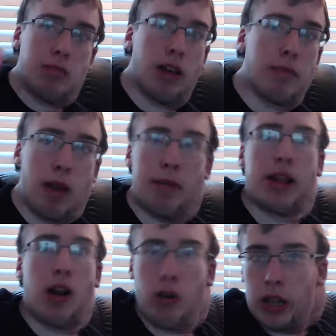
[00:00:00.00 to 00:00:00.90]
Like, maybe
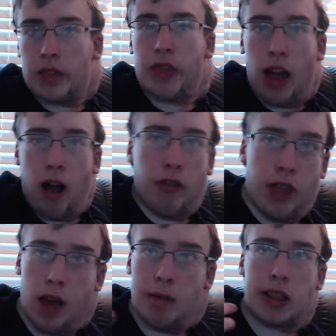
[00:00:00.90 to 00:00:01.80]
they already found
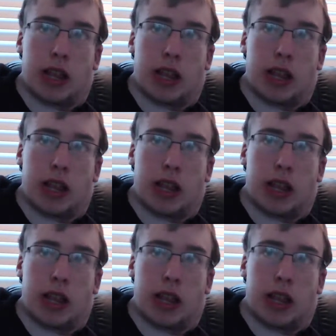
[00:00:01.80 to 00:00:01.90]
them and it's